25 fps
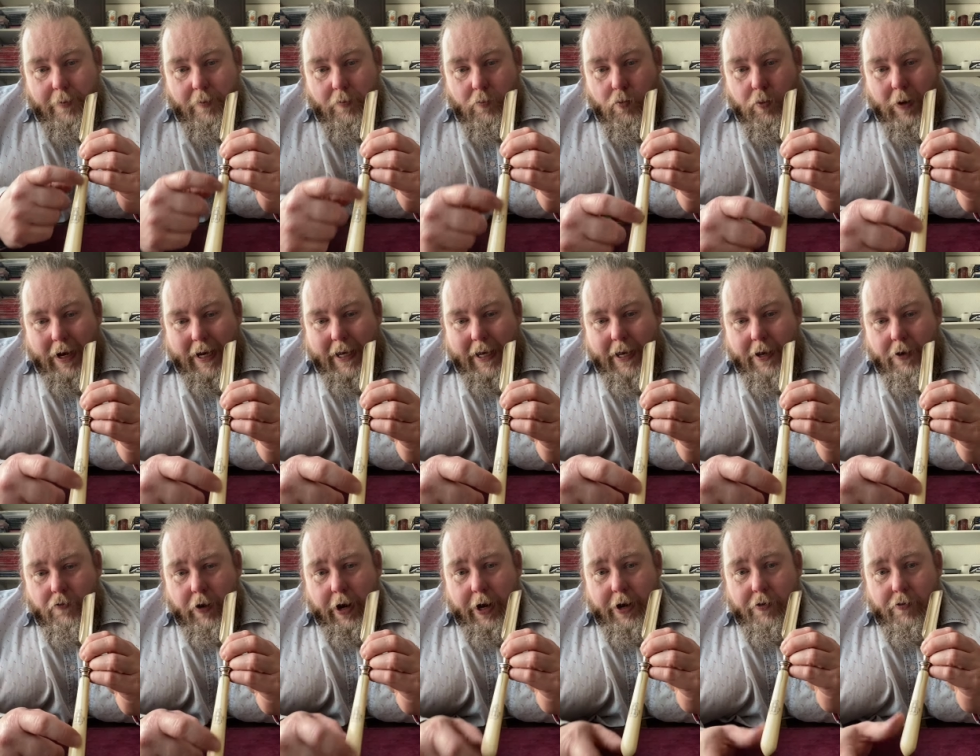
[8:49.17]
whacking
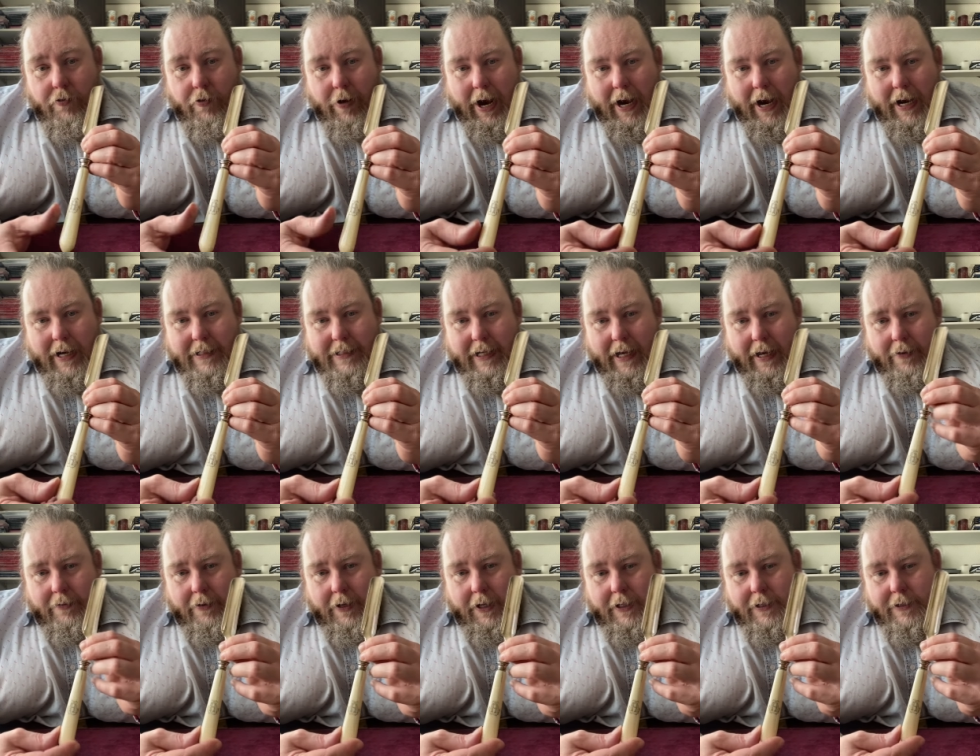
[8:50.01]
great crack
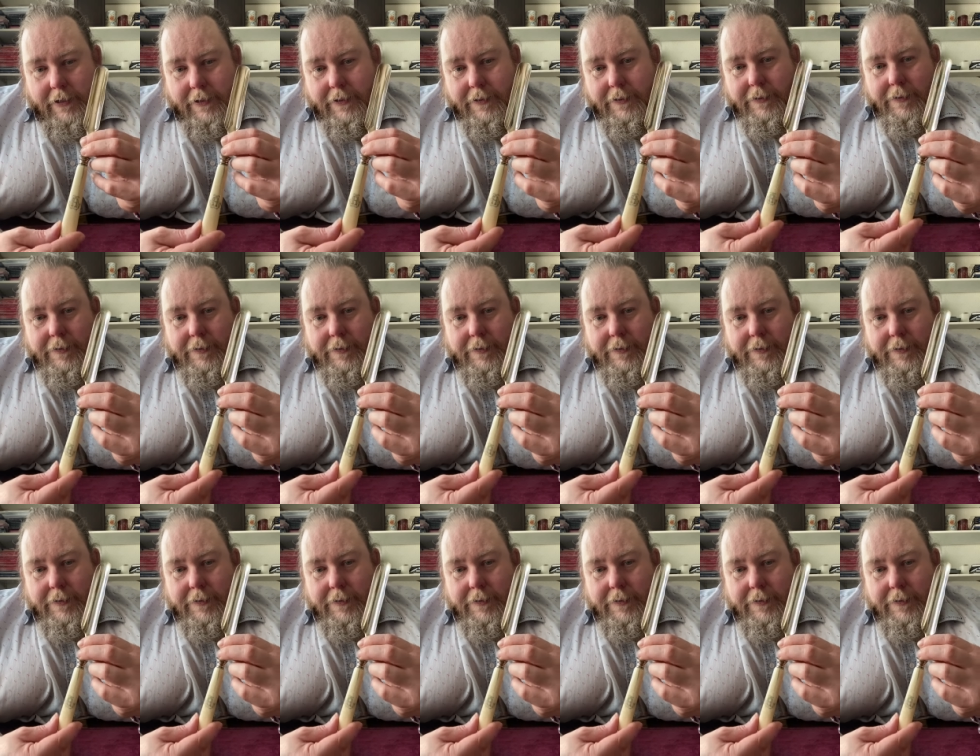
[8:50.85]
down it.